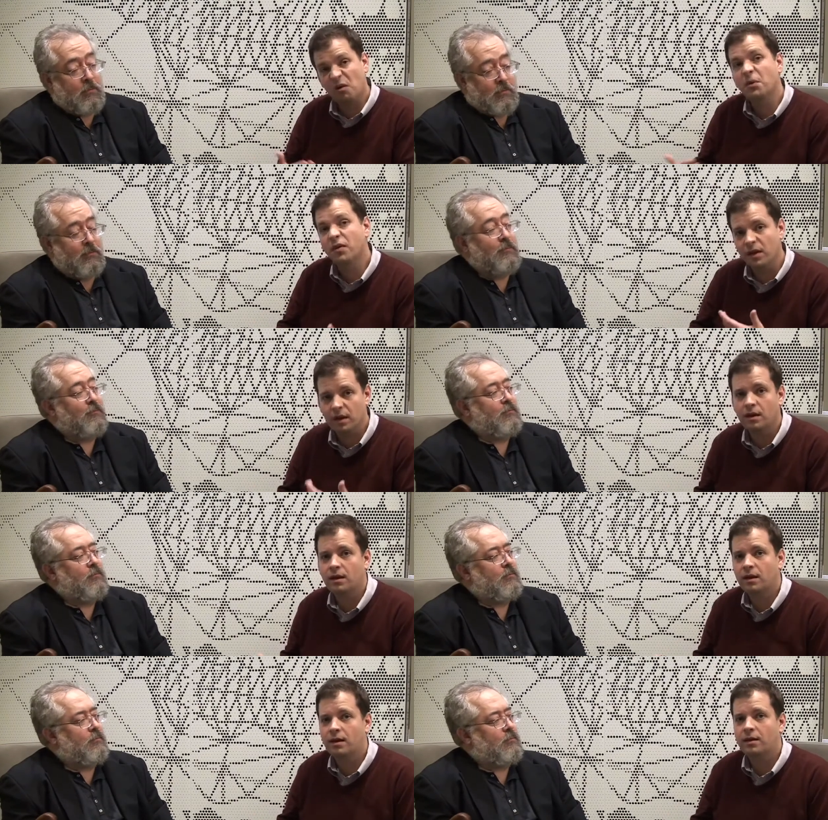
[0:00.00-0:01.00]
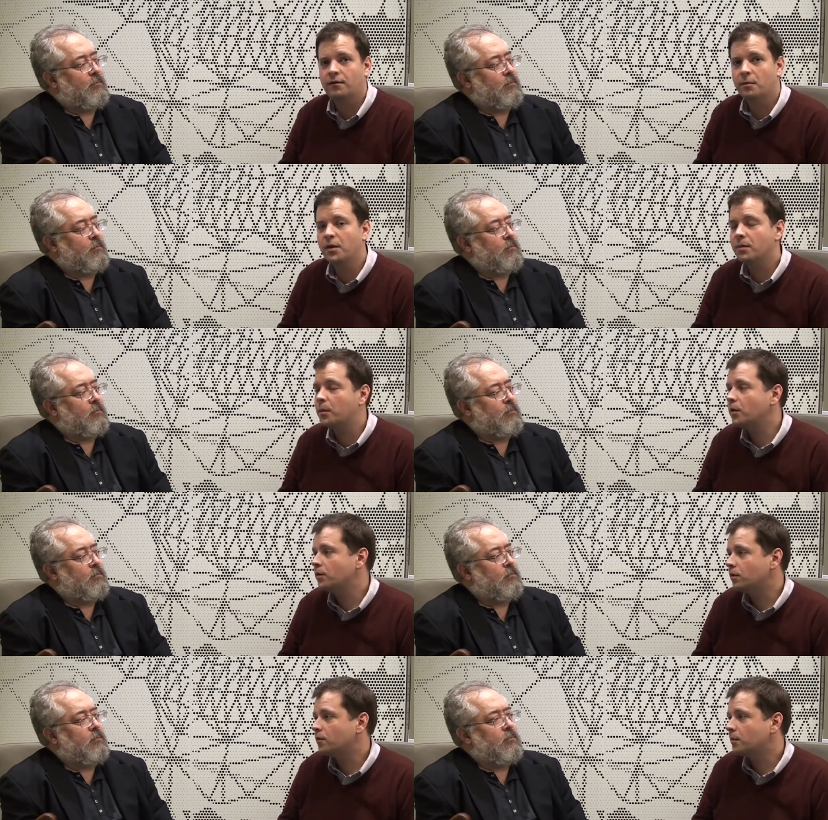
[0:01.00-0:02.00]
Speaker 1: mm-hmm. from other from other
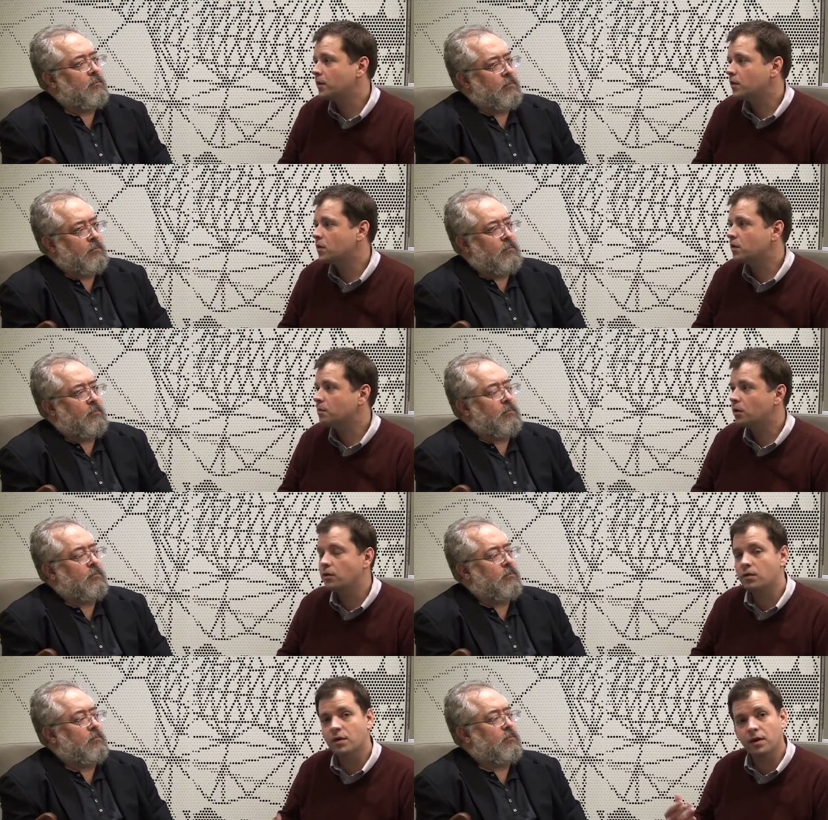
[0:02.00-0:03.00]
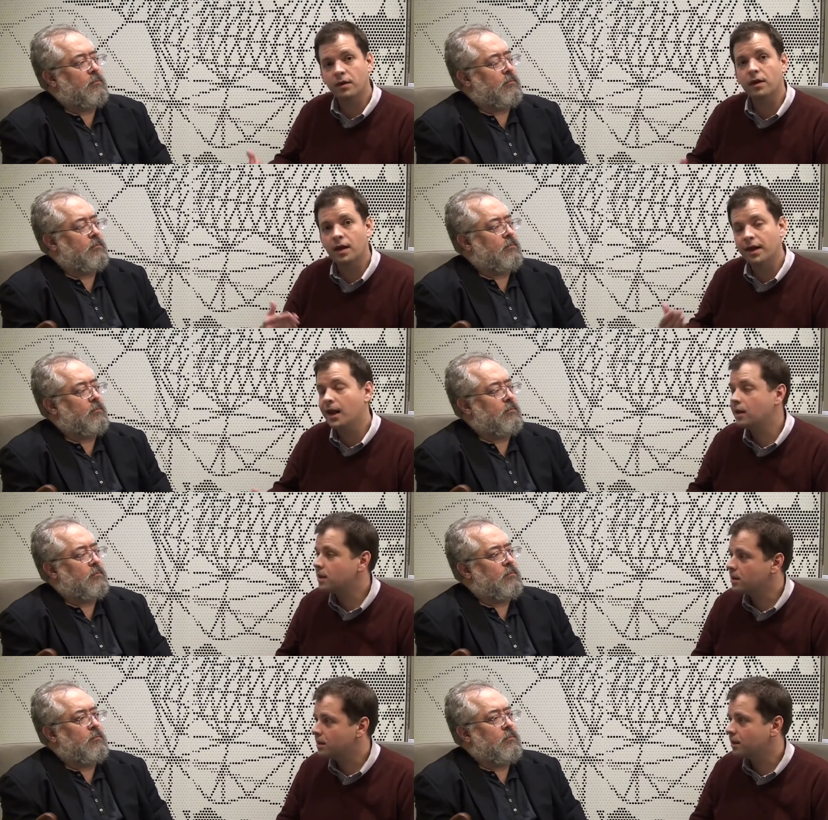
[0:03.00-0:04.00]
models, from other system models and other
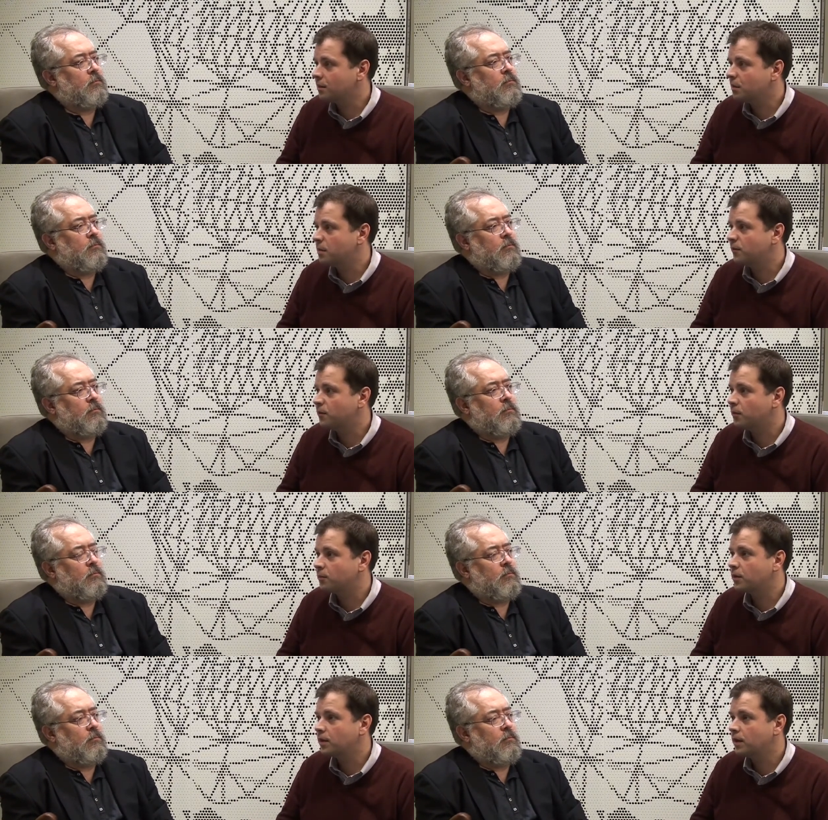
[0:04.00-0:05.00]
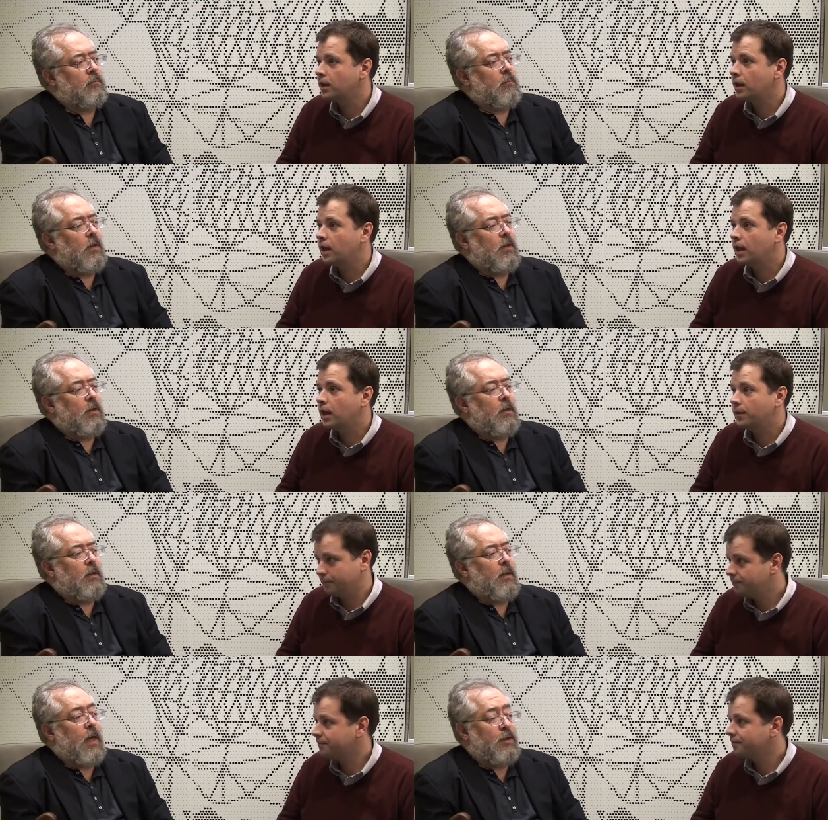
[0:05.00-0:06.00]
analyses that can be performed.
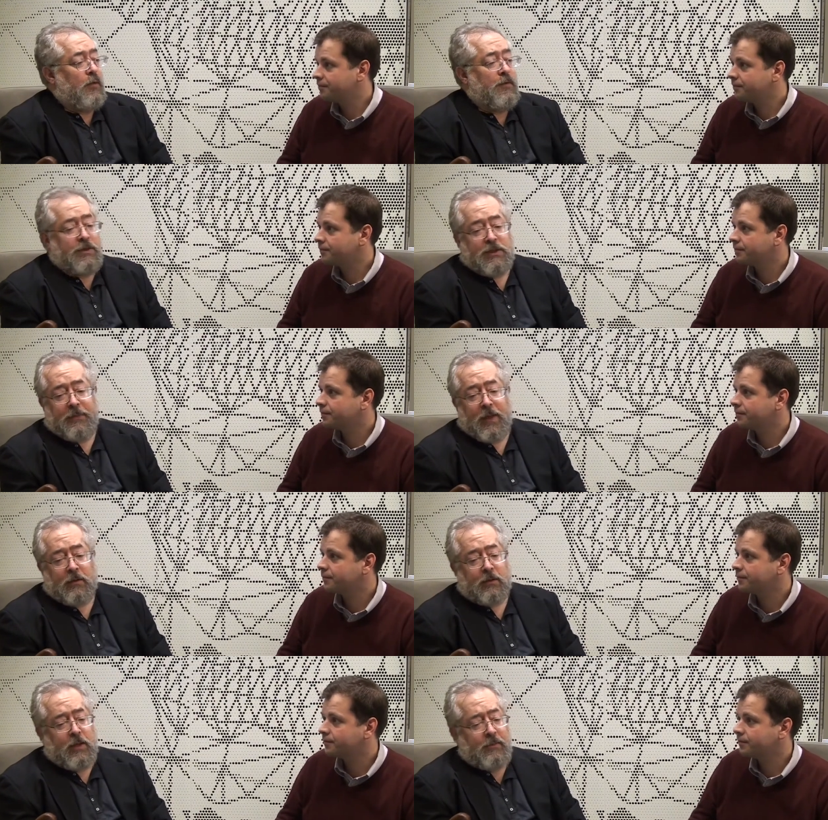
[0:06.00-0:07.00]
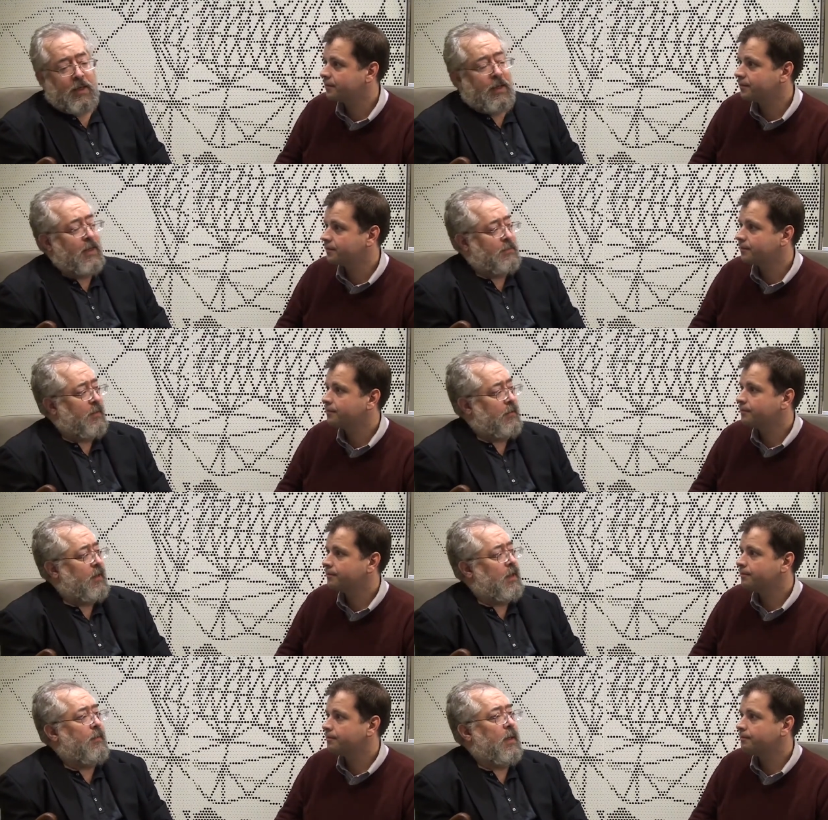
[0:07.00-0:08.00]
Speaker 2: Yeah, I know the SysML committee has been
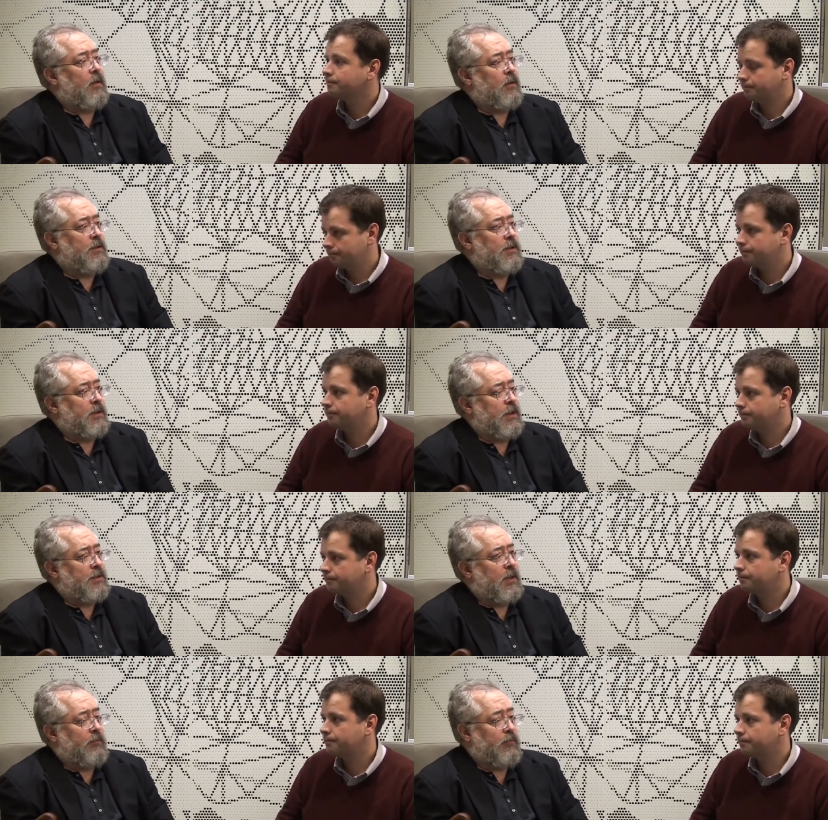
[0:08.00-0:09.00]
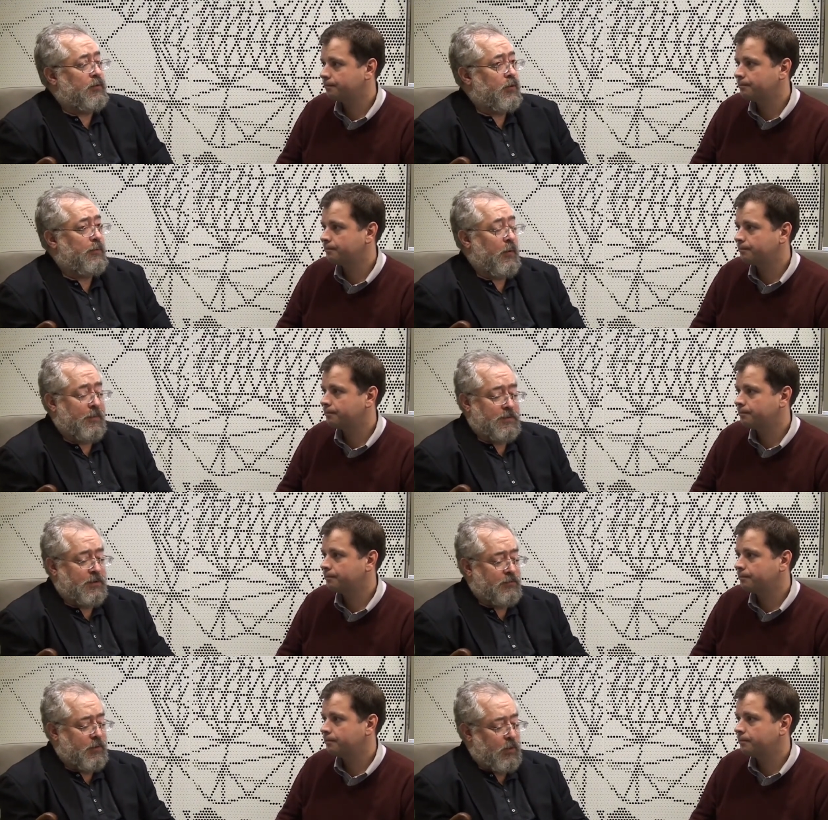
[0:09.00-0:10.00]
thinking about using GSN for two
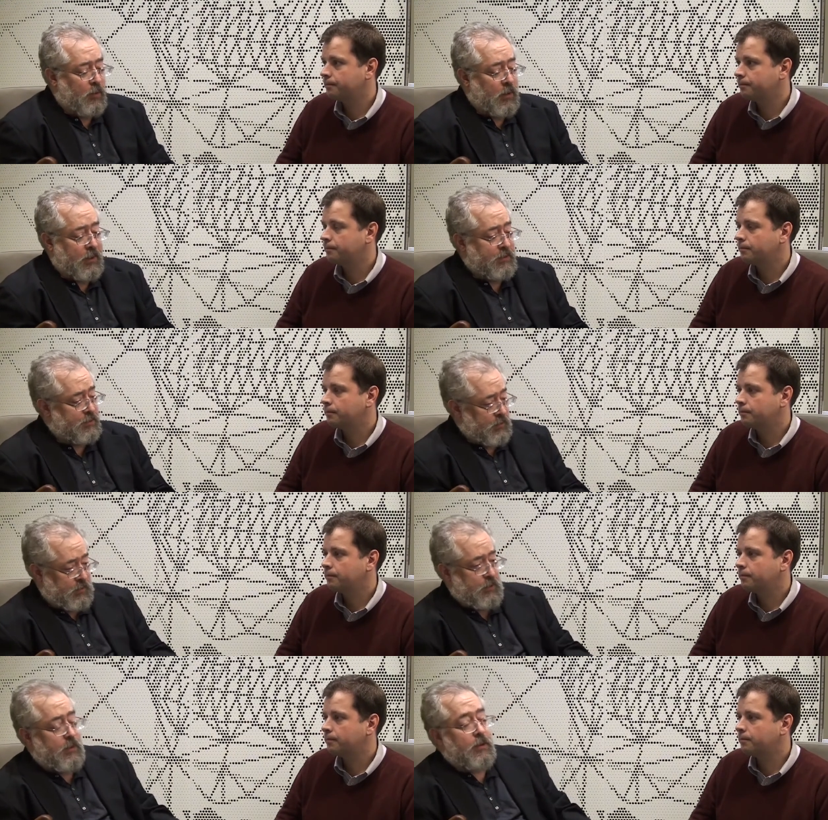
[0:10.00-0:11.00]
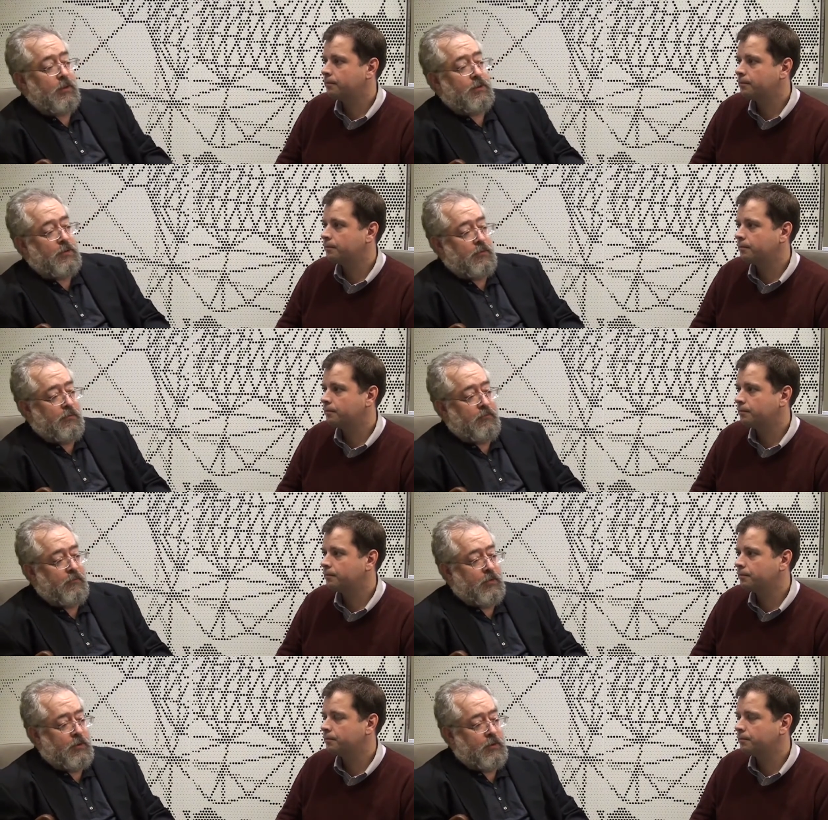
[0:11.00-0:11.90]
purposes, really. One is to